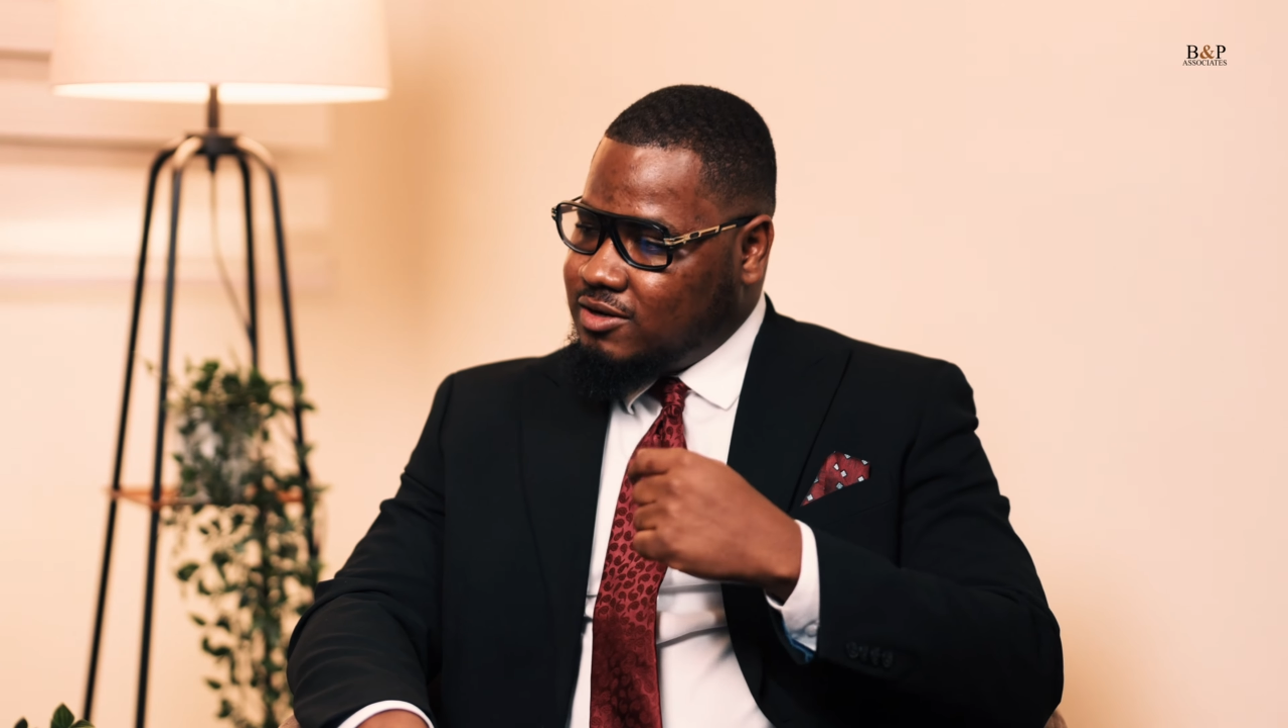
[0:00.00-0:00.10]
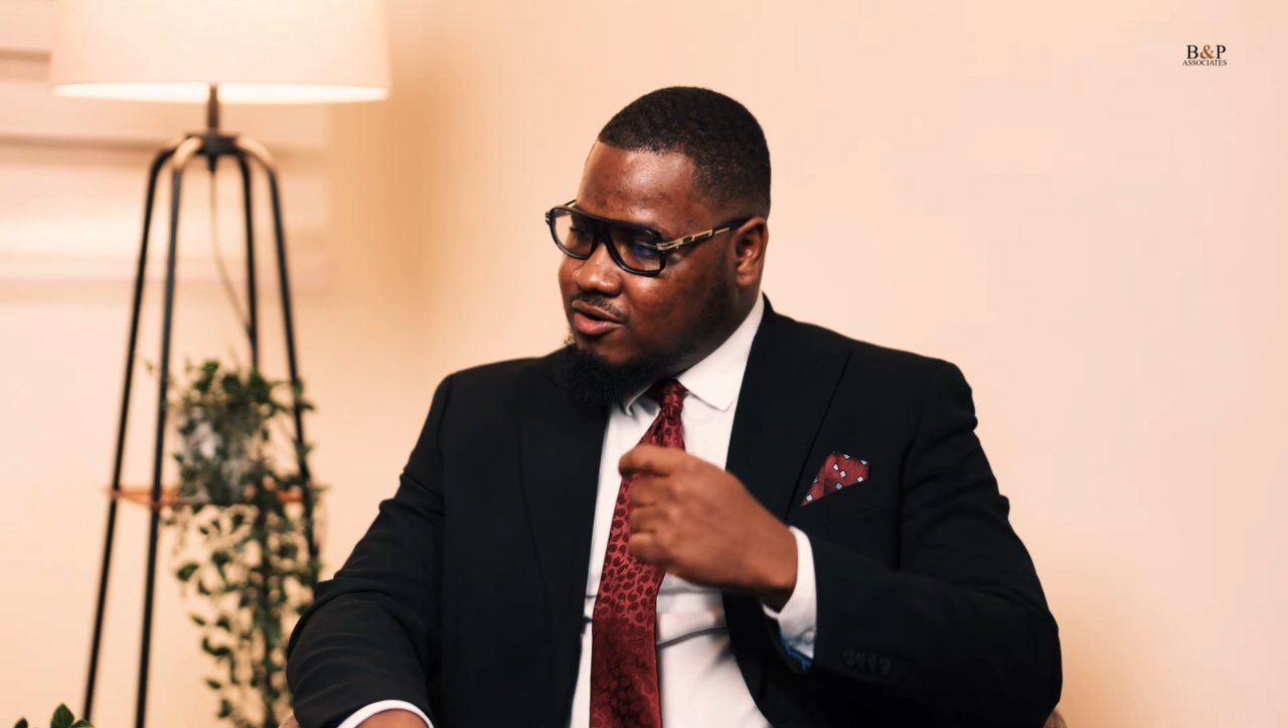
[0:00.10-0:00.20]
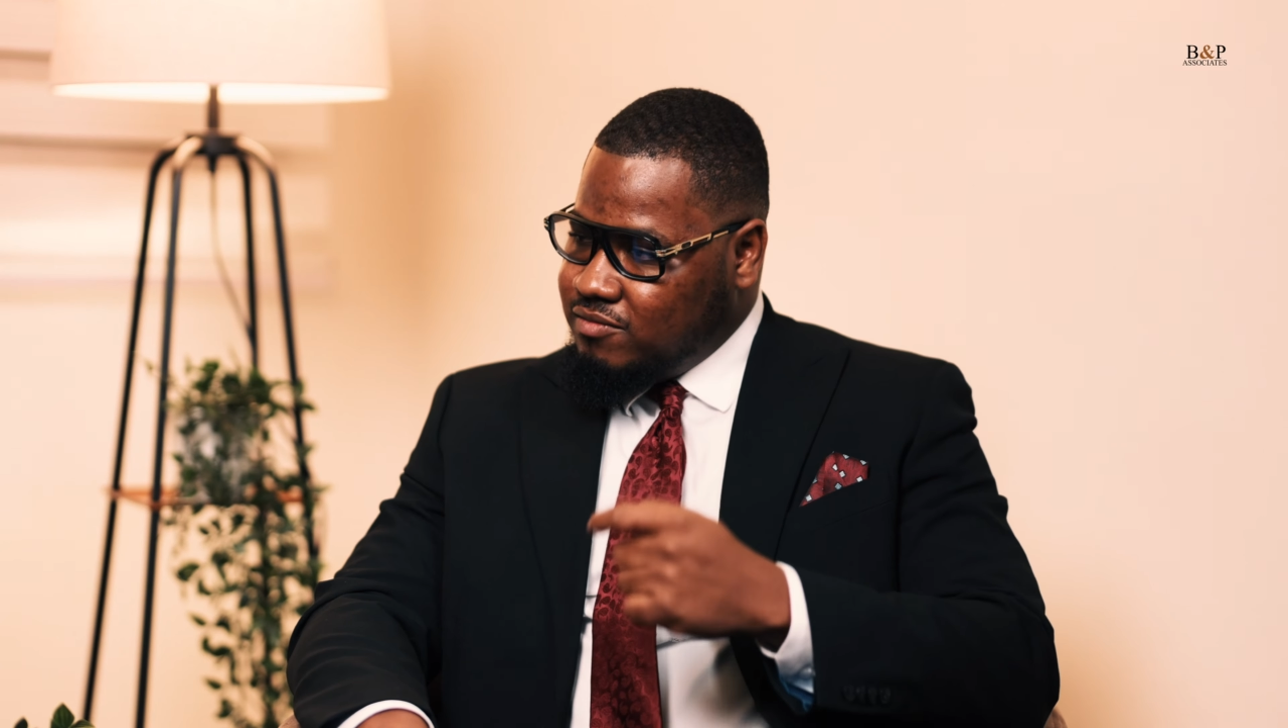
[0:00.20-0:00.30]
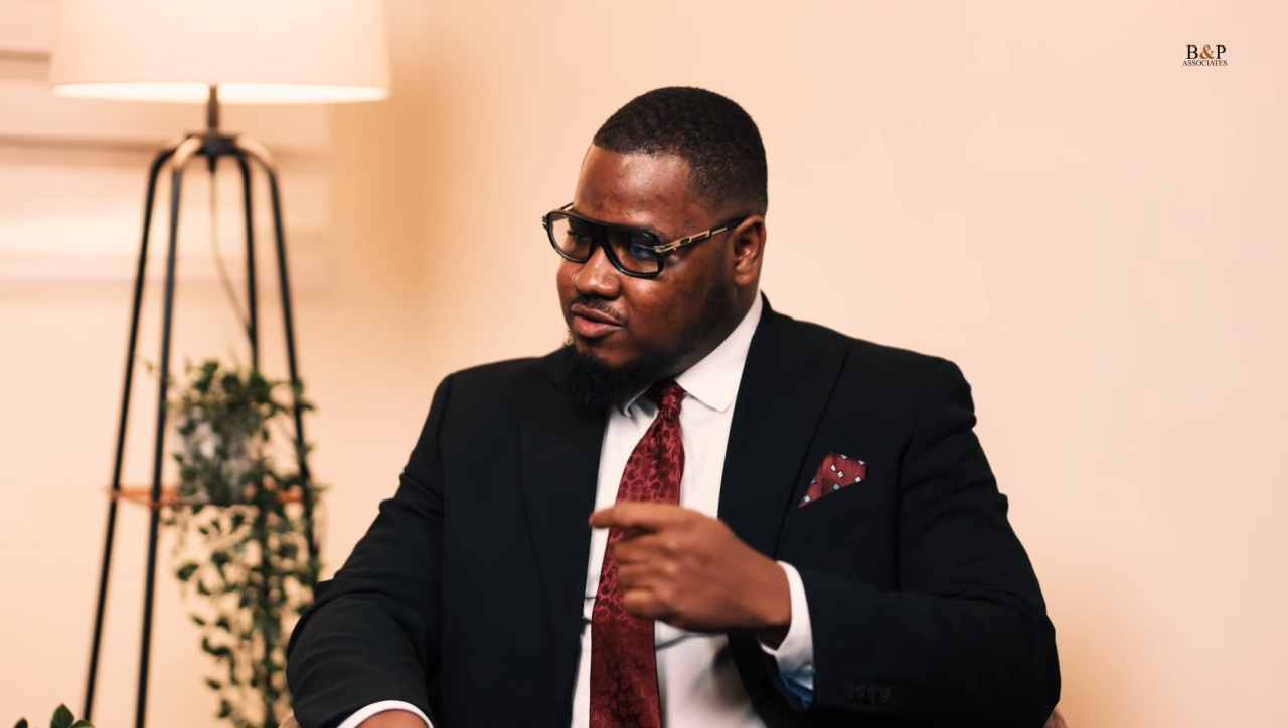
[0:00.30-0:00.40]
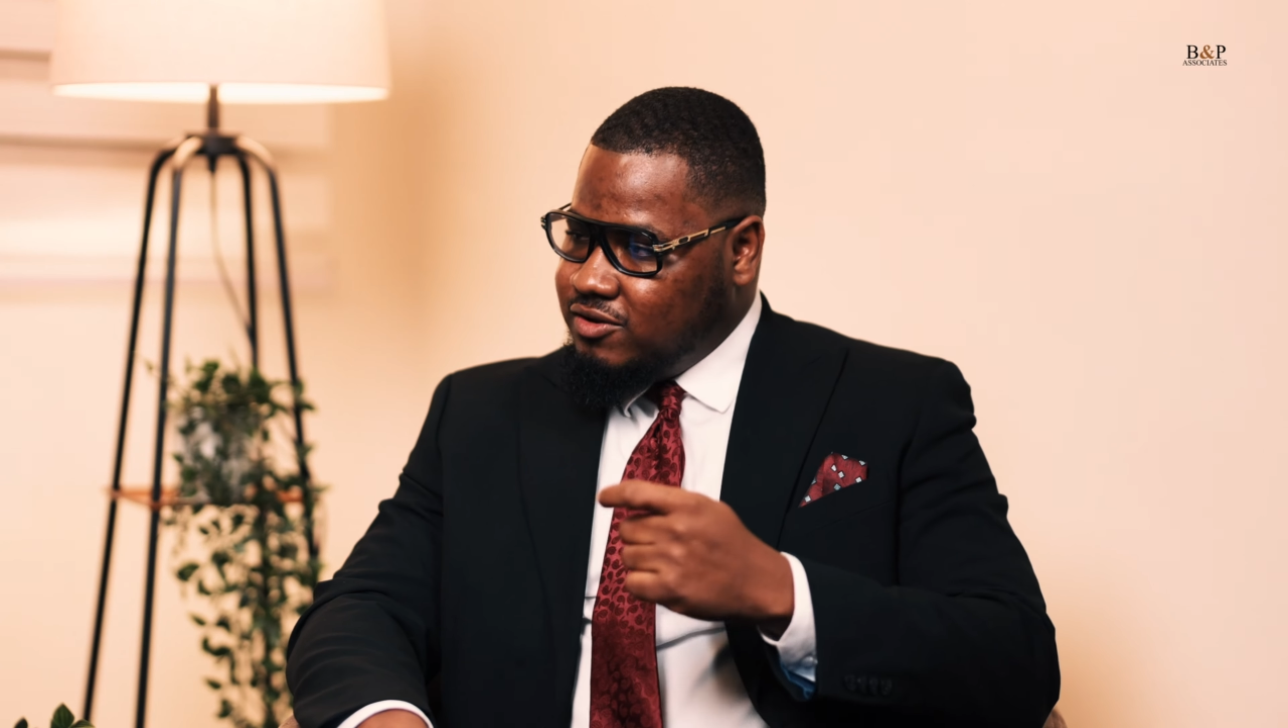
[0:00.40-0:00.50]

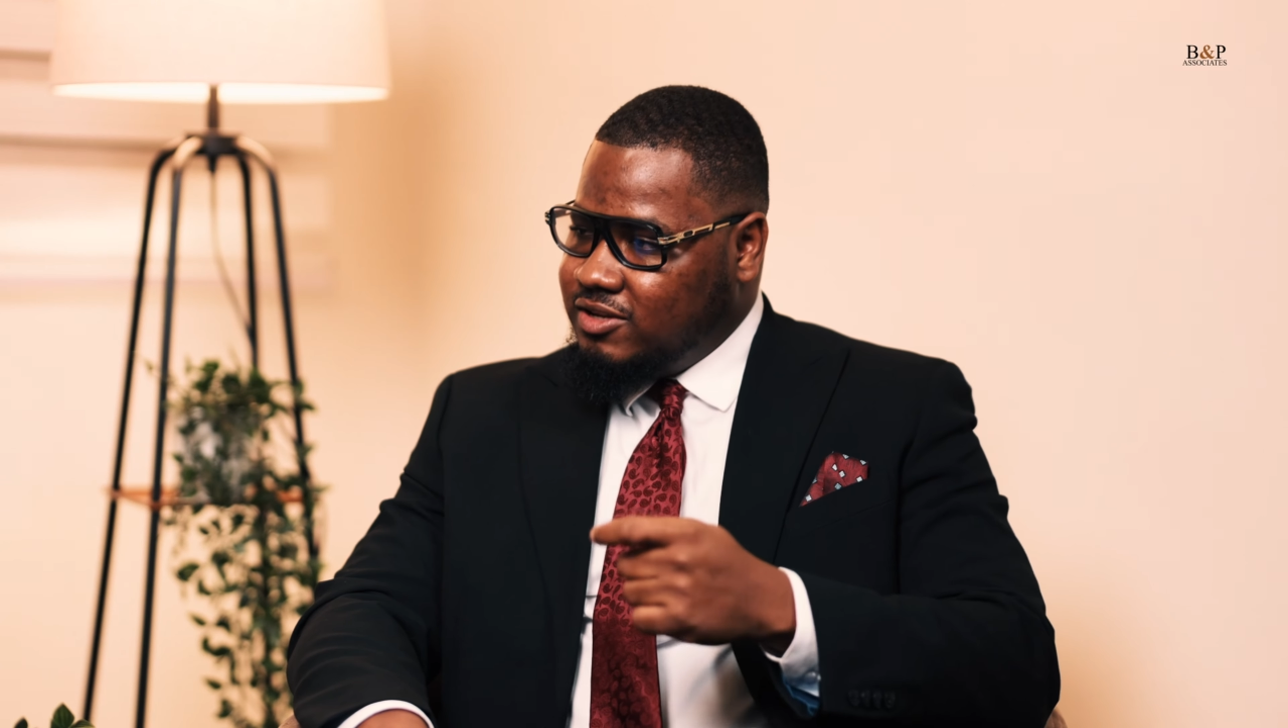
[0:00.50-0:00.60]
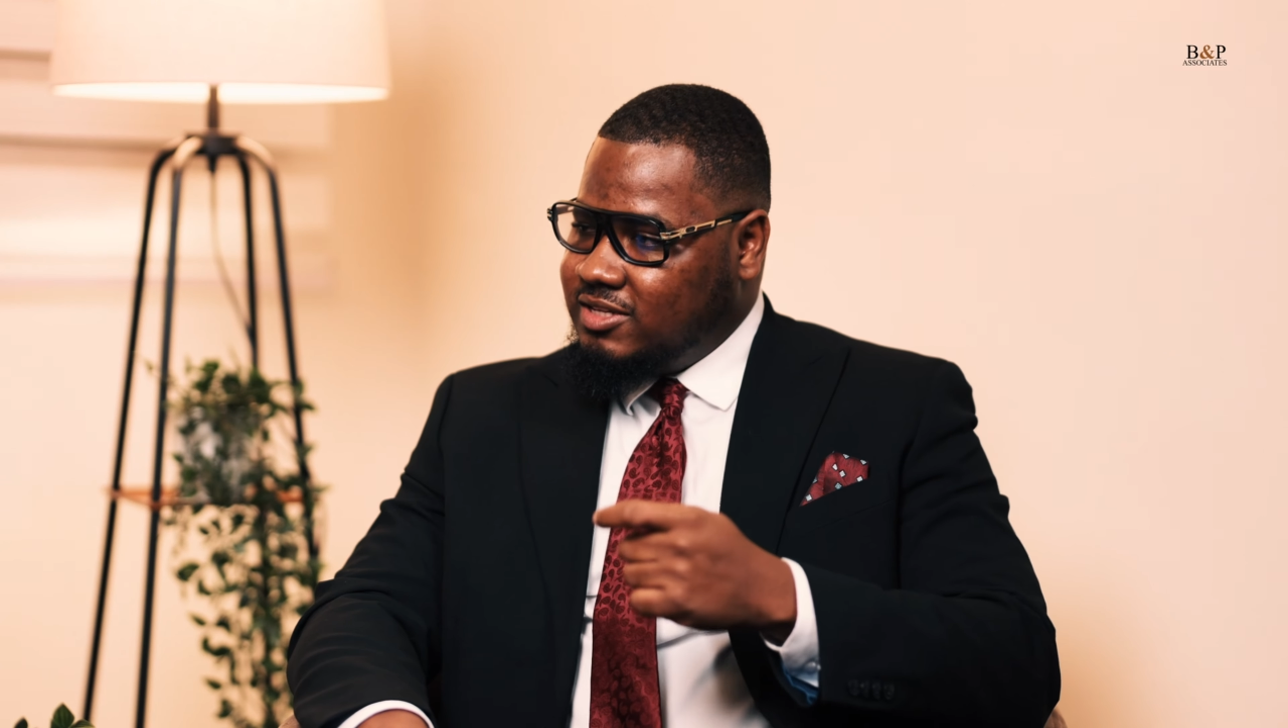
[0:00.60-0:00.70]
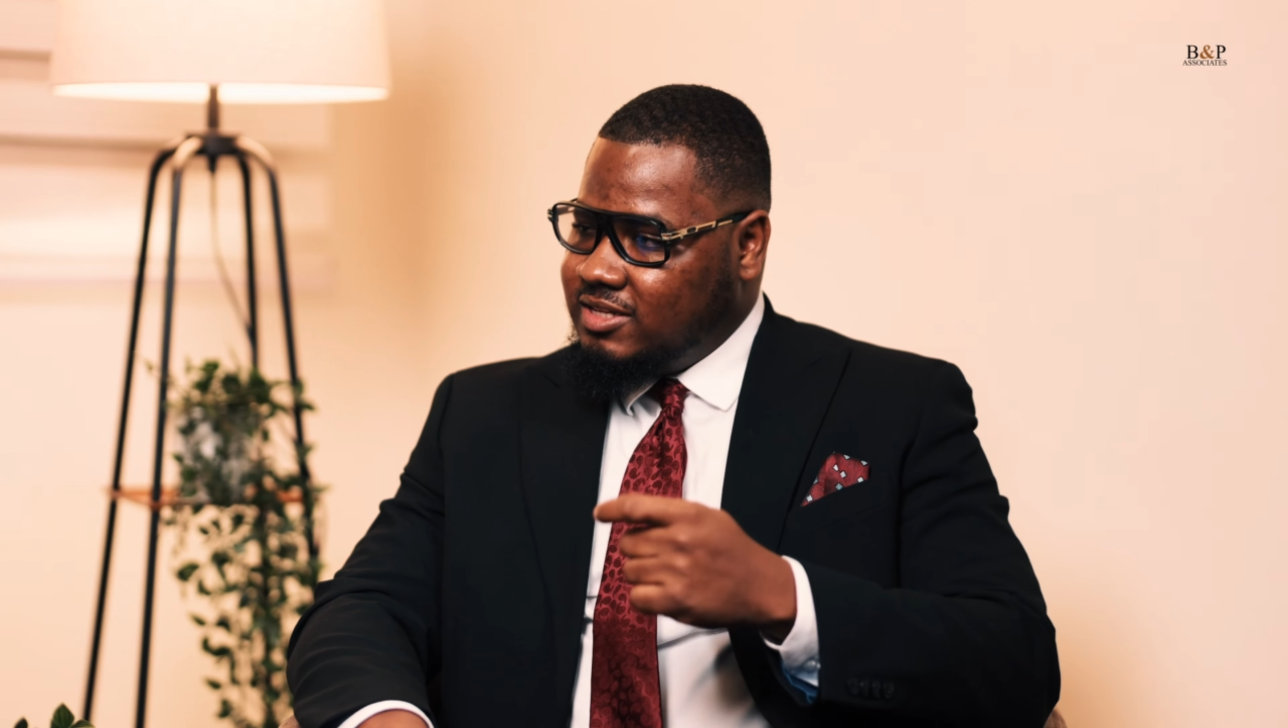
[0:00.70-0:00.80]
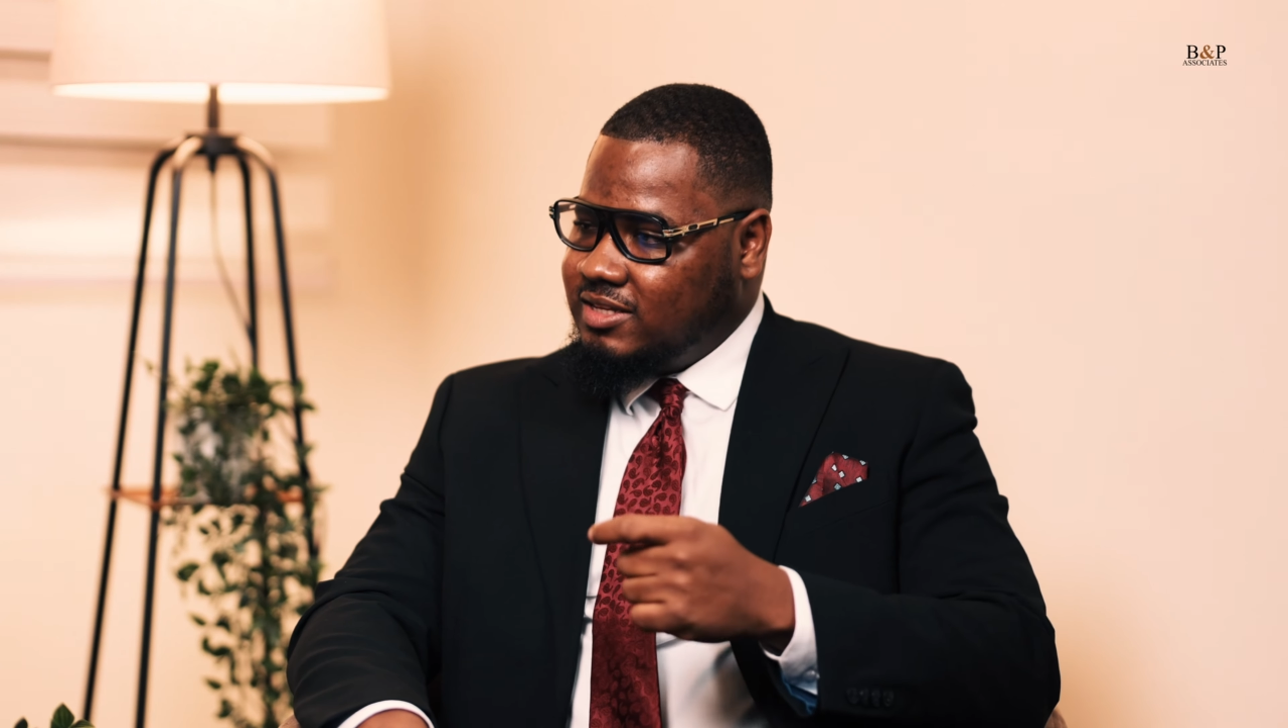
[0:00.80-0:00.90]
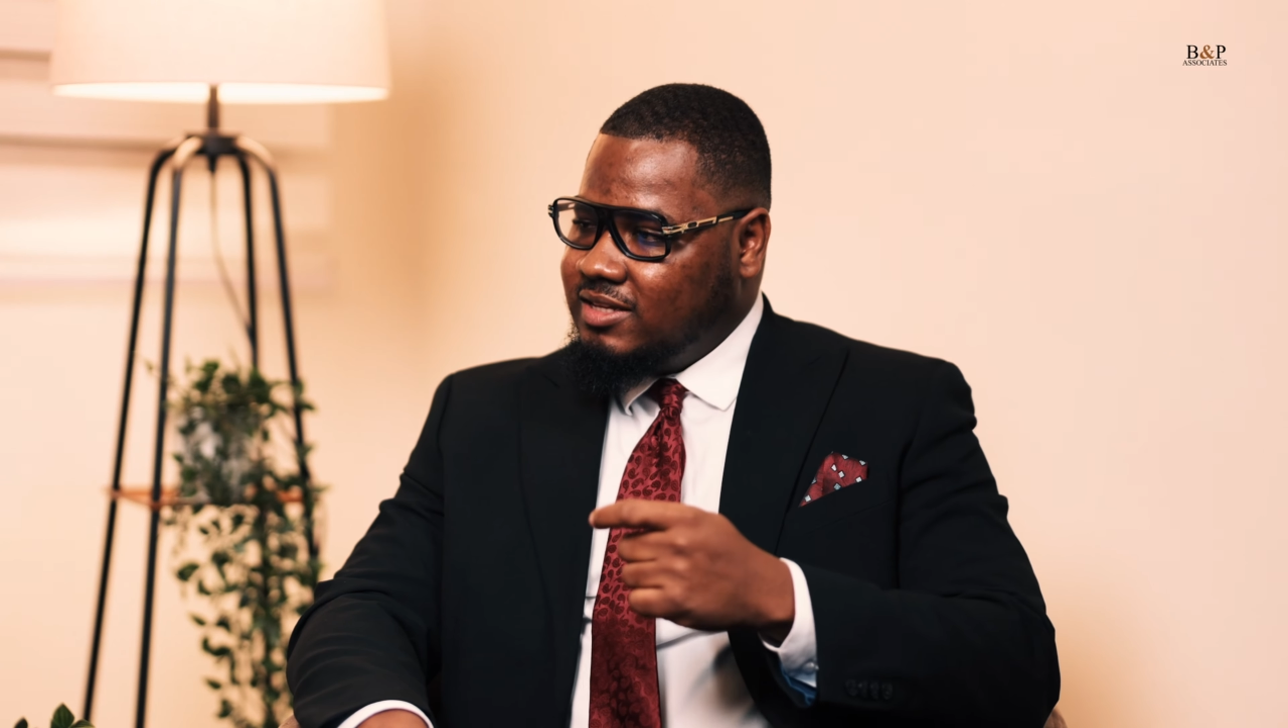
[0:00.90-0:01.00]

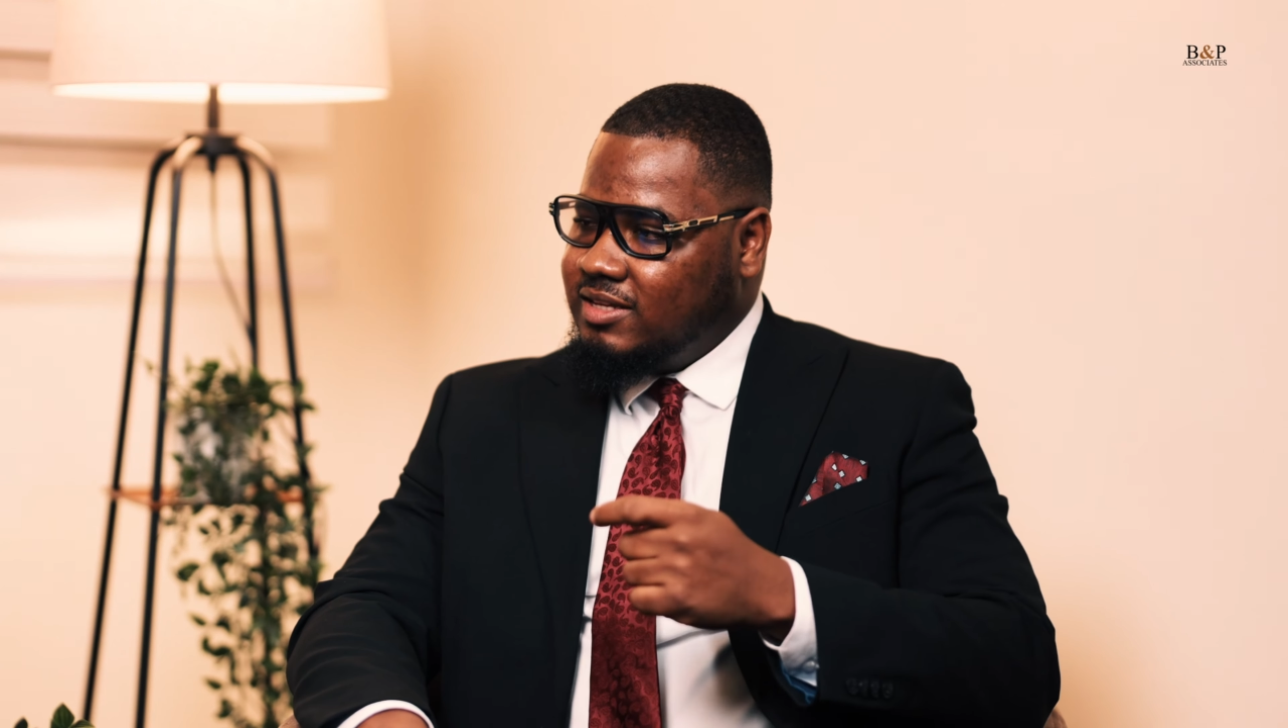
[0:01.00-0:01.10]
community